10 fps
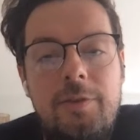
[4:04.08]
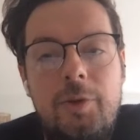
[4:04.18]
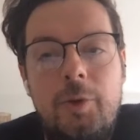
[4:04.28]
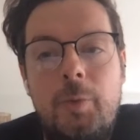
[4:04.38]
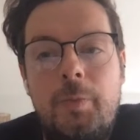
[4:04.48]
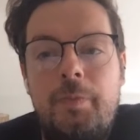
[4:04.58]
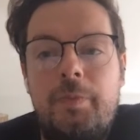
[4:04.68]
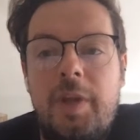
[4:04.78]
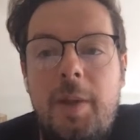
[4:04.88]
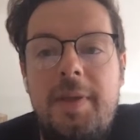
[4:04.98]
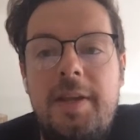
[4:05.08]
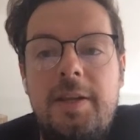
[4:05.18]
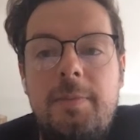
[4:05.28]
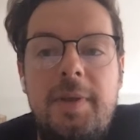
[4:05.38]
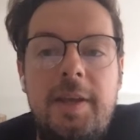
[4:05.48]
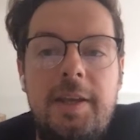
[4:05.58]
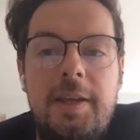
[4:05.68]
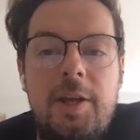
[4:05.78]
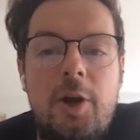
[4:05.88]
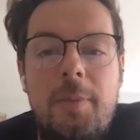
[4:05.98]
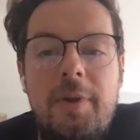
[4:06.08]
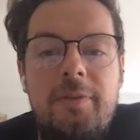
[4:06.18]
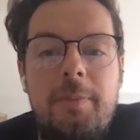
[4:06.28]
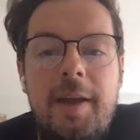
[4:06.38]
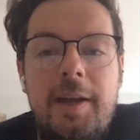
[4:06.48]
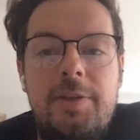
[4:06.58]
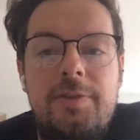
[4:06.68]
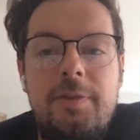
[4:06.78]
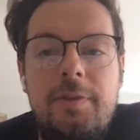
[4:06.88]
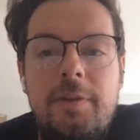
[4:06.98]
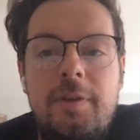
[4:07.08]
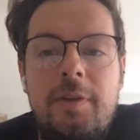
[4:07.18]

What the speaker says: into a PDP e-commerce page,